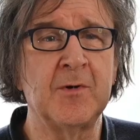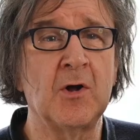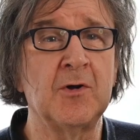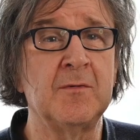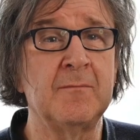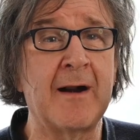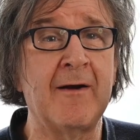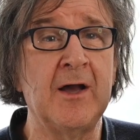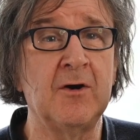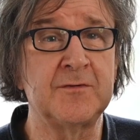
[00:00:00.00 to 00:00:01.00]
the Holland &
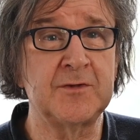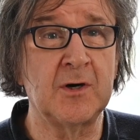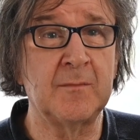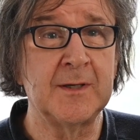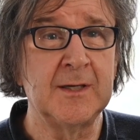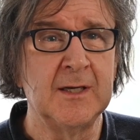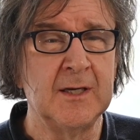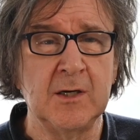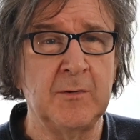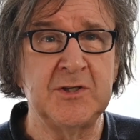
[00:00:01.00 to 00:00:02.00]
Barrett health shop,
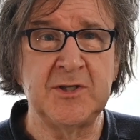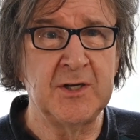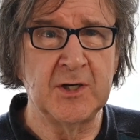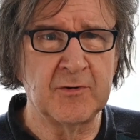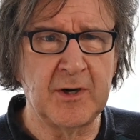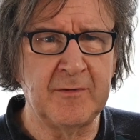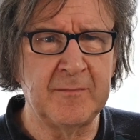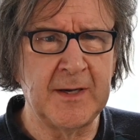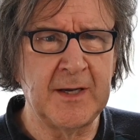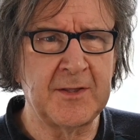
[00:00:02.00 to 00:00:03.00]
which didn't agree
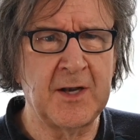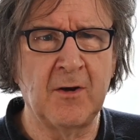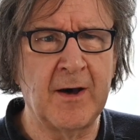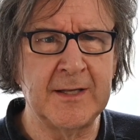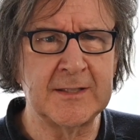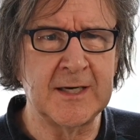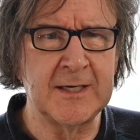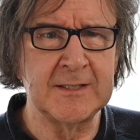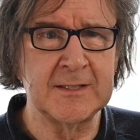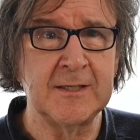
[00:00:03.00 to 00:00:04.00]
with me. I didn't like the
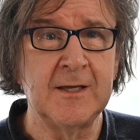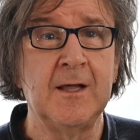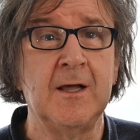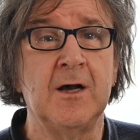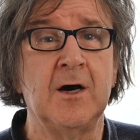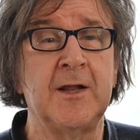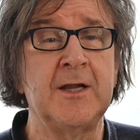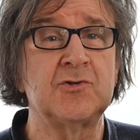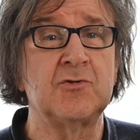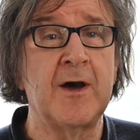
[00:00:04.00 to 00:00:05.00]
taste. I
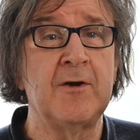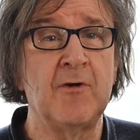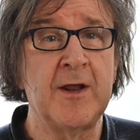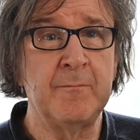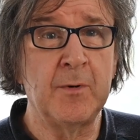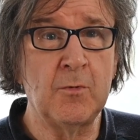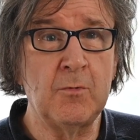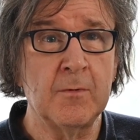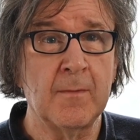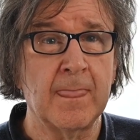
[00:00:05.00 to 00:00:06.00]
then tried Red
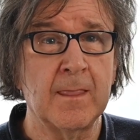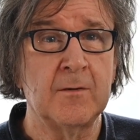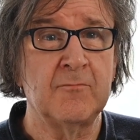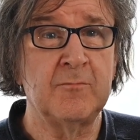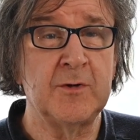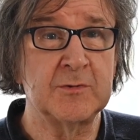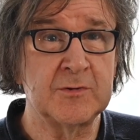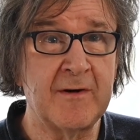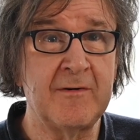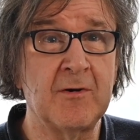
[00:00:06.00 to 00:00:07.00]
Bull, which
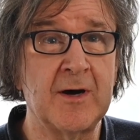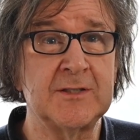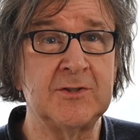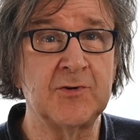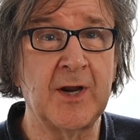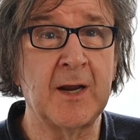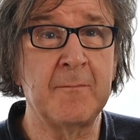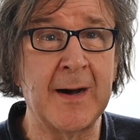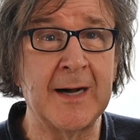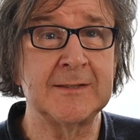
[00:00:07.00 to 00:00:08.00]
was very nice to drink,
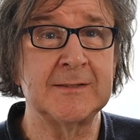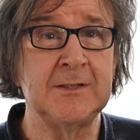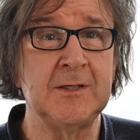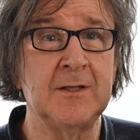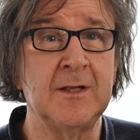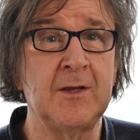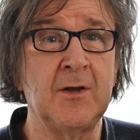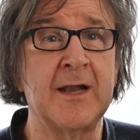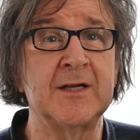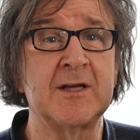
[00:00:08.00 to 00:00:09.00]
but
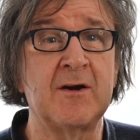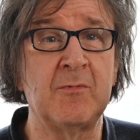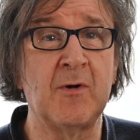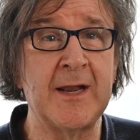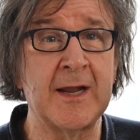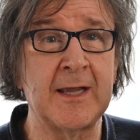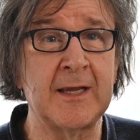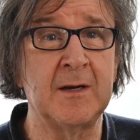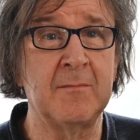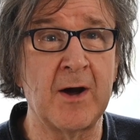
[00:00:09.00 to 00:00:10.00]
you had a terrible
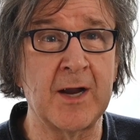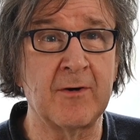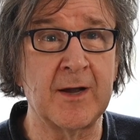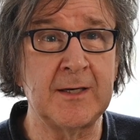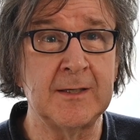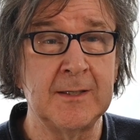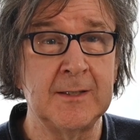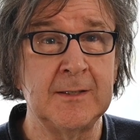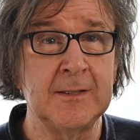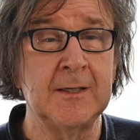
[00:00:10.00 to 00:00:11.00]
headache and a migraine.
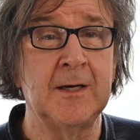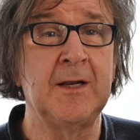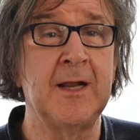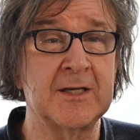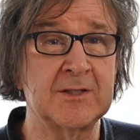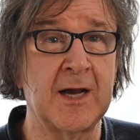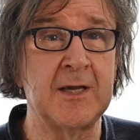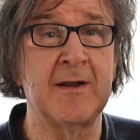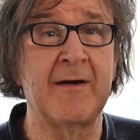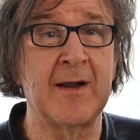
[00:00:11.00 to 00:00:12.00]
And the next
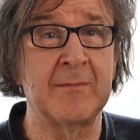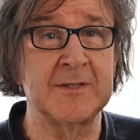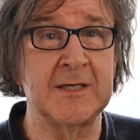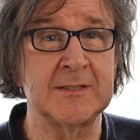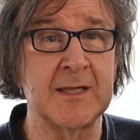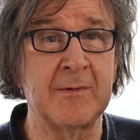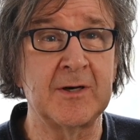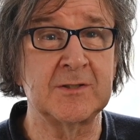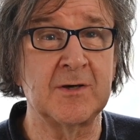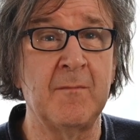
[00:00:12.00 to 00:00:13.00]
day you'd have an upset
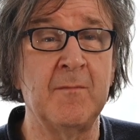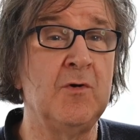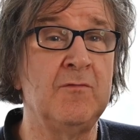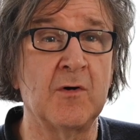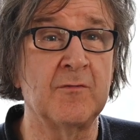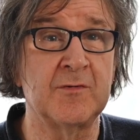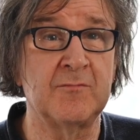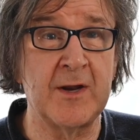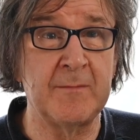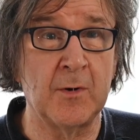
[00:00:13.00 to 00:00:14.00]
stomach. So I moved on from Red